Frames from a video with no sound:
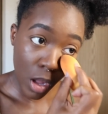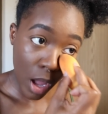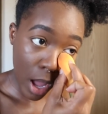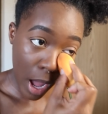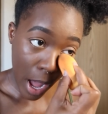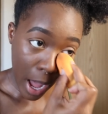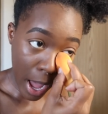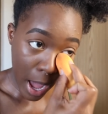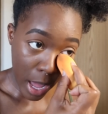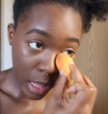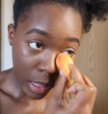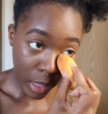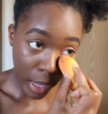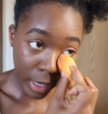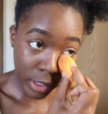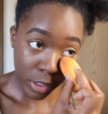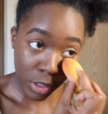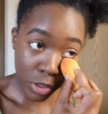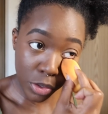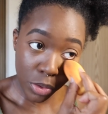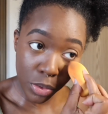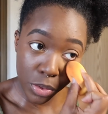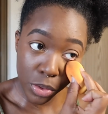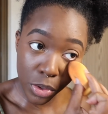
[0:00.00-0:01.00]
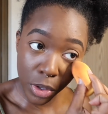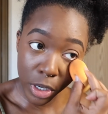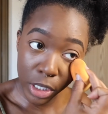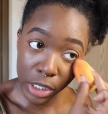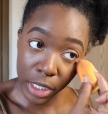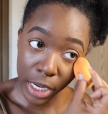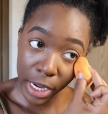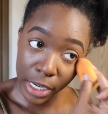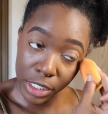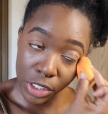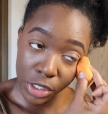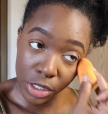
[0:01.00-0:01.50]
I like to do
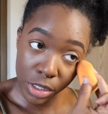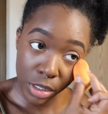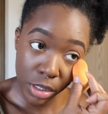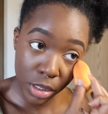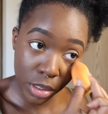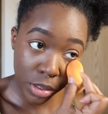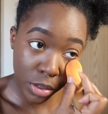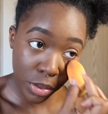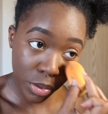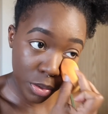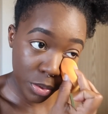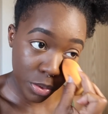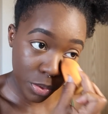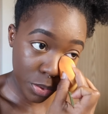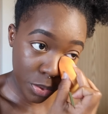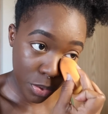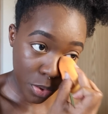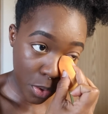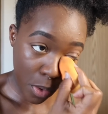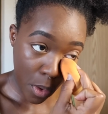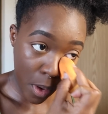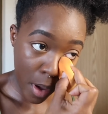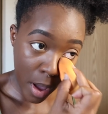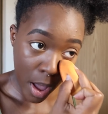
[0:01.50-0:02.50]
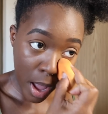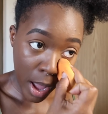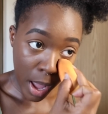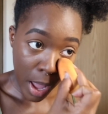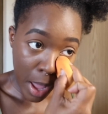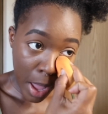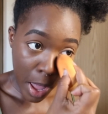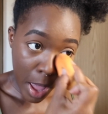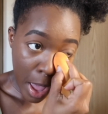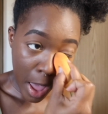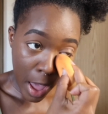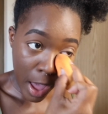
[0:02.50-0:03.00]
DoorDash just to
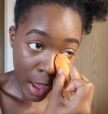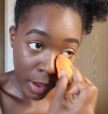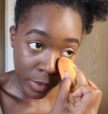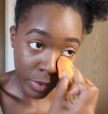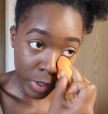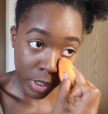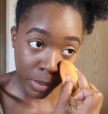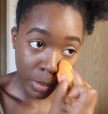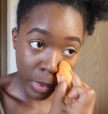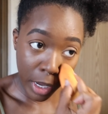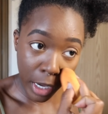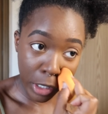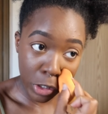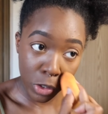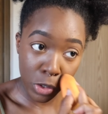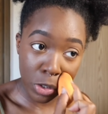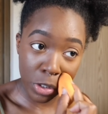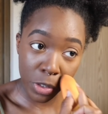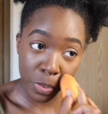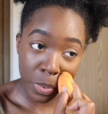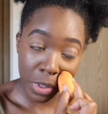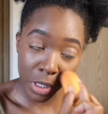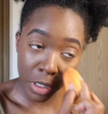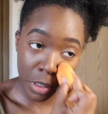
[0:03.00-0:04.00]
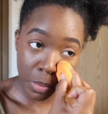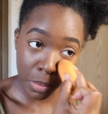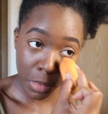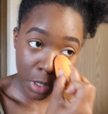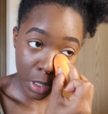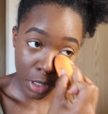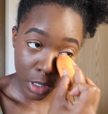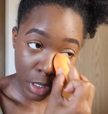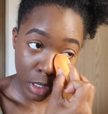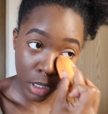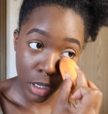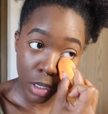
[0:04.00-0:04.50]
have some extra spending
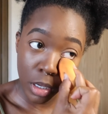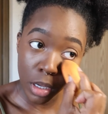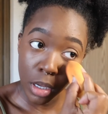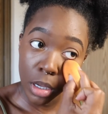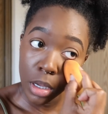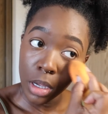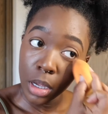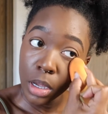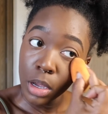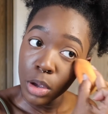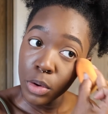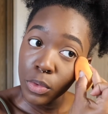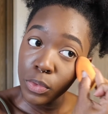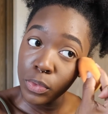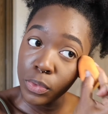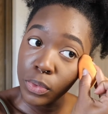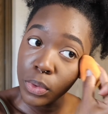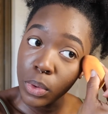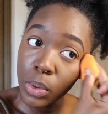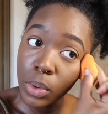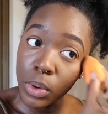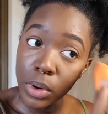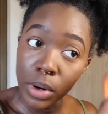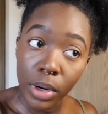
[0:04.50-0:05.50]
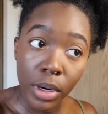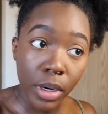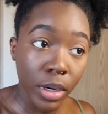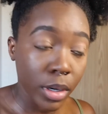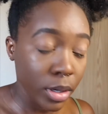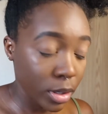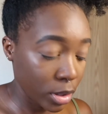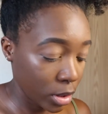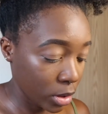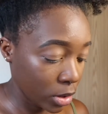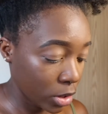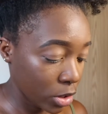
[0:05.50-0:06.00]
money
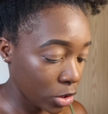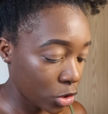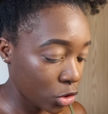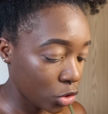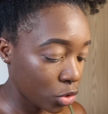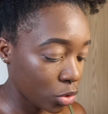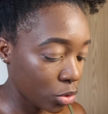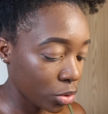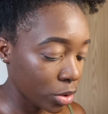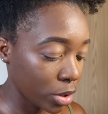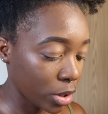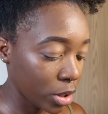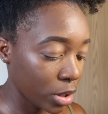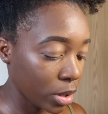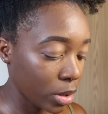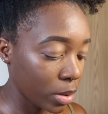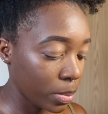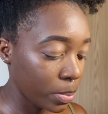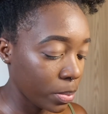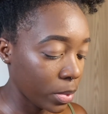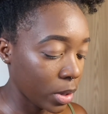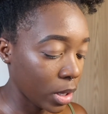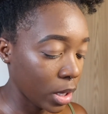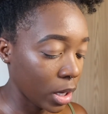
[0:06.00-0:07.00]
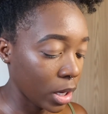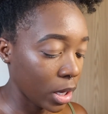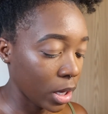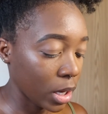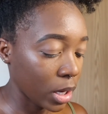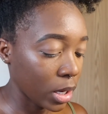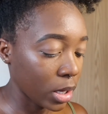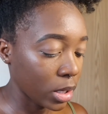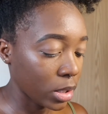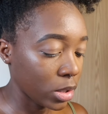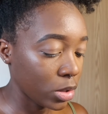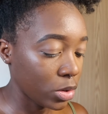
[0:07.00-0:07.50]
for this trip
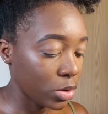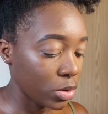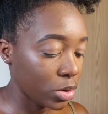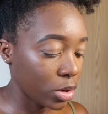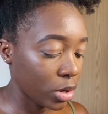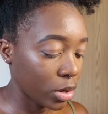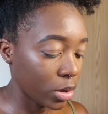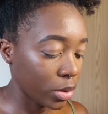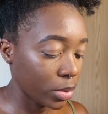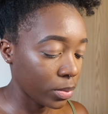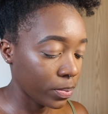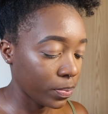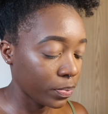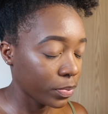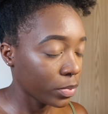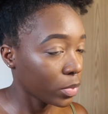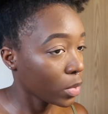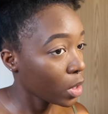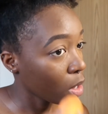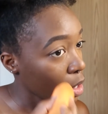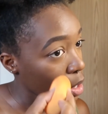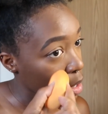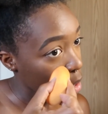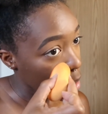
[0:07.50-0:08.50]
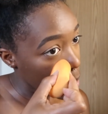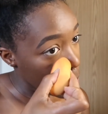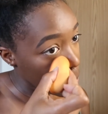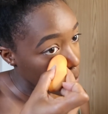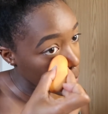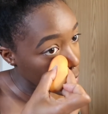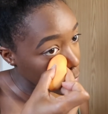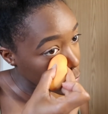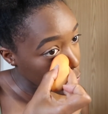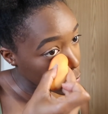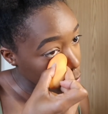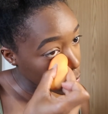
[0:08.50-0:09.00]
and you know
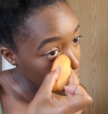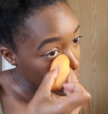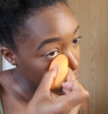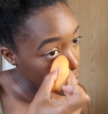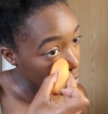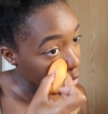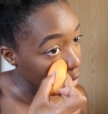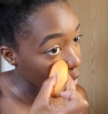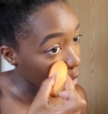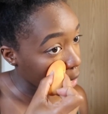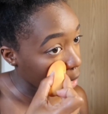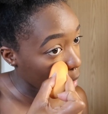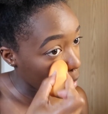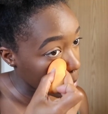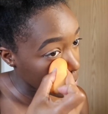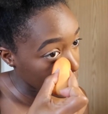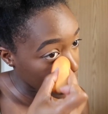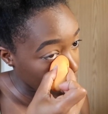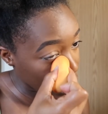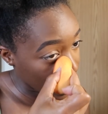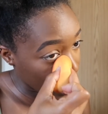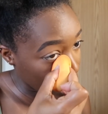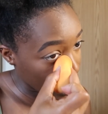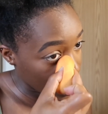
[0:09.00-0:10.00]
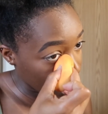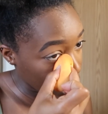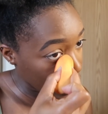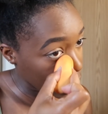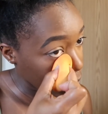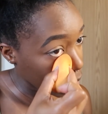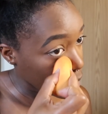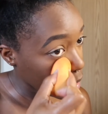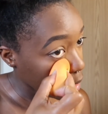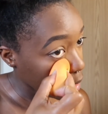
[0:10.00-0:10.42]
make sure that I'm not